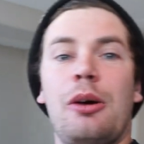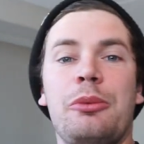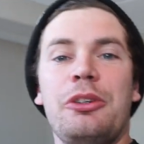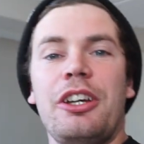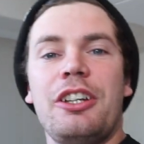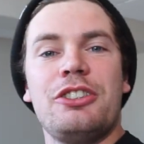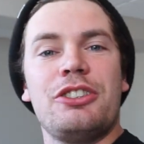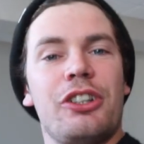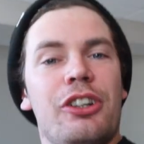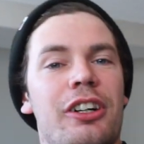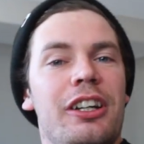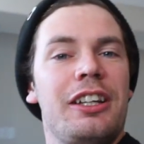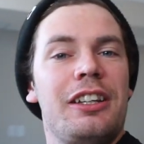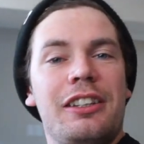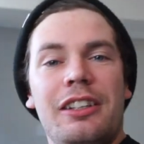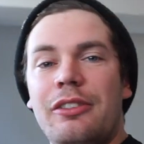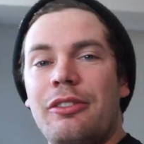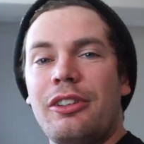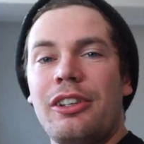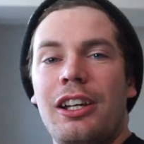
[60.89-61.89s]
hope you enjoy and
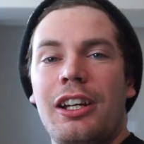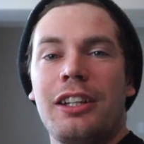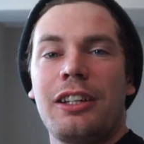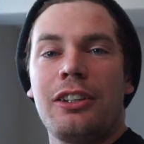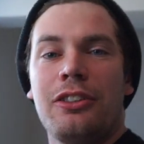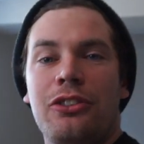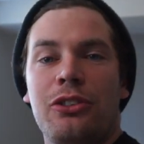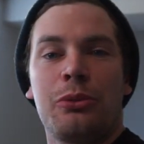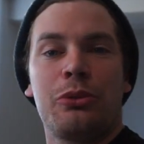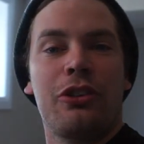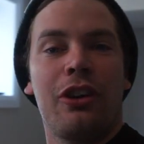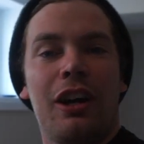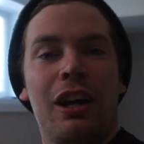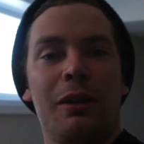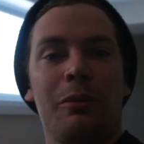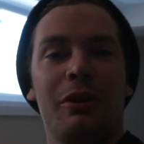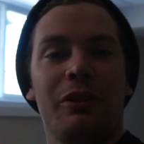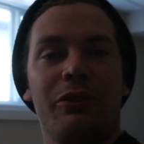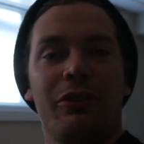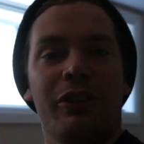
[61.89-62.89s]
leave a like and
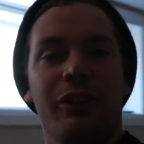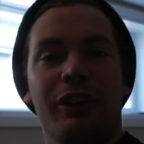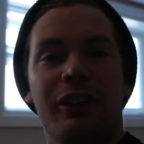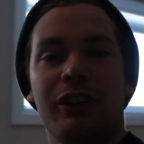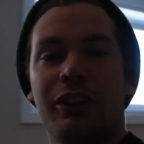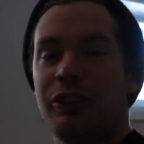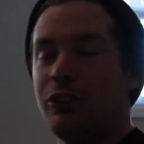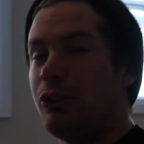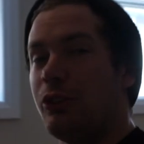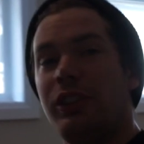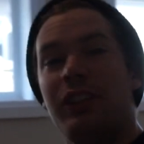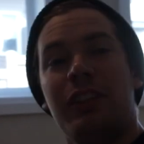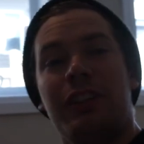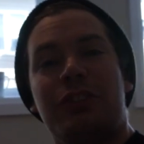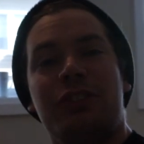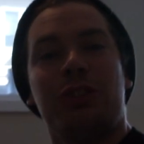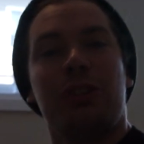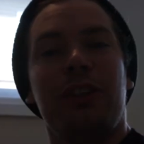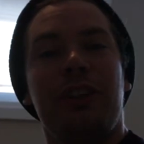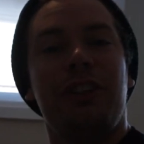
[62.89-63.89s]
subscribe if uh, you did
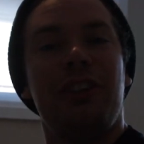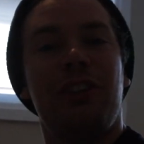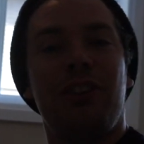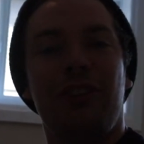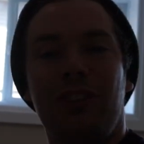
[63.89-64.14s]
enjoy it.